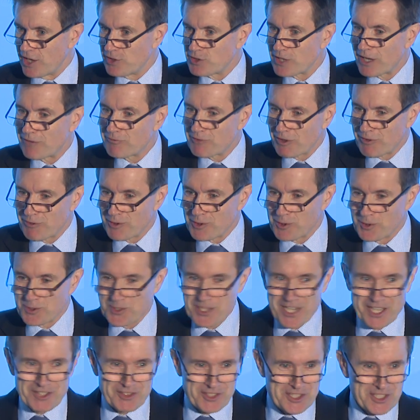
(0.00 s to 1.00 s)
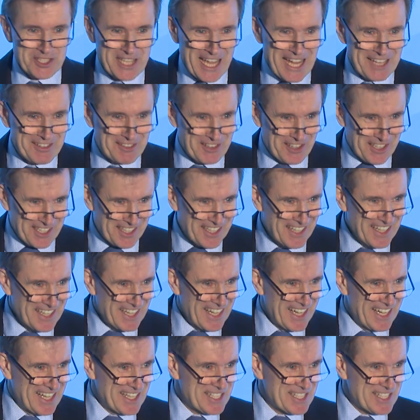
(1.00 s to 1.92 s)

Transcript: have difficulty understanding uh,